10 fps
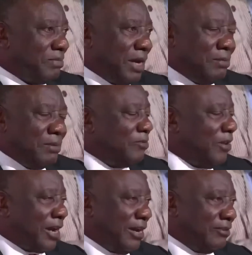
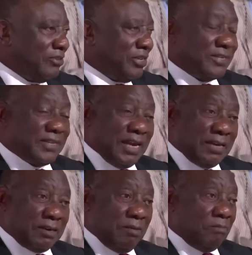Hemisphere countries
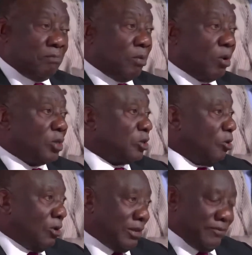had bought
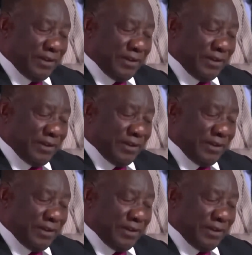all the